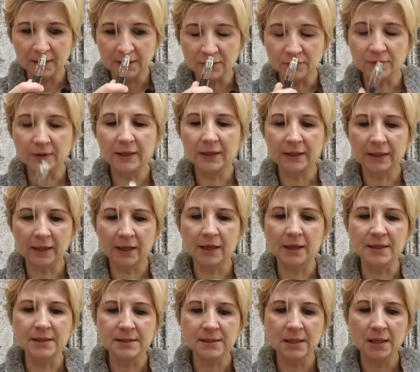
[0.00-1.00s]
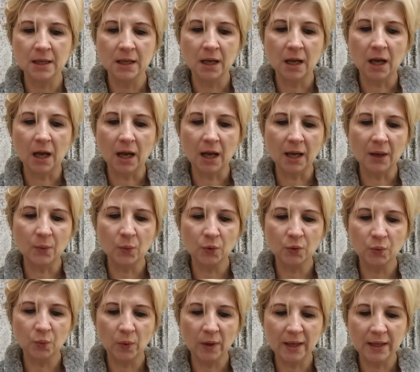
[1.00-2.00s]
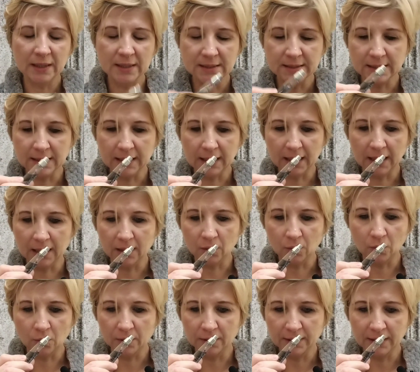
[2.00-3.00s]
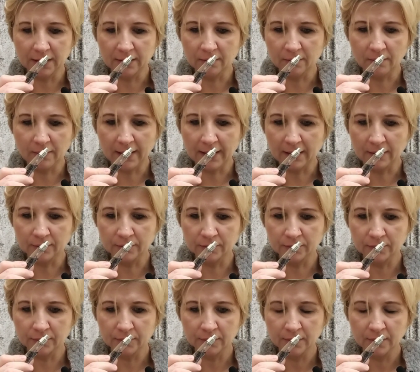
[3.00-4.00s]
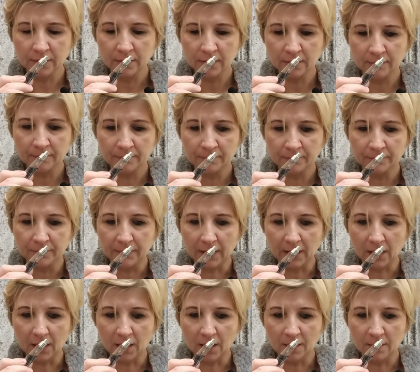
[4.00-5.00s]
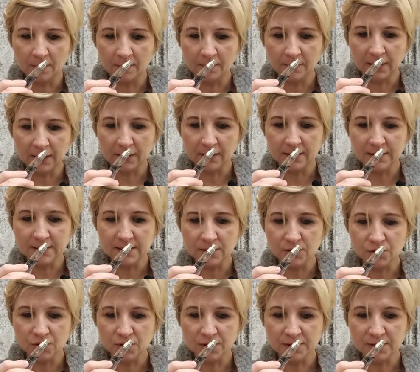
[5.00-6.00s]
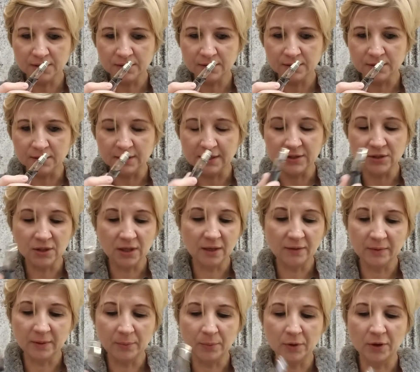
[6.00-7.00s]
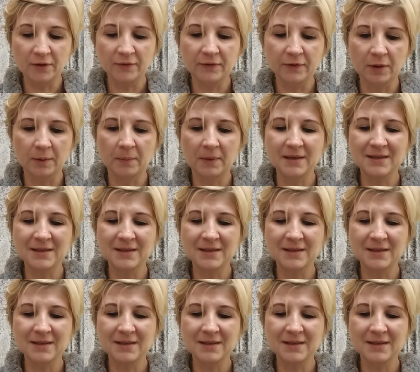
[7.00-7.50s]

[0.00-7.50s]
It's really nice. I would wear this again all year round, because it's a lovely perfume.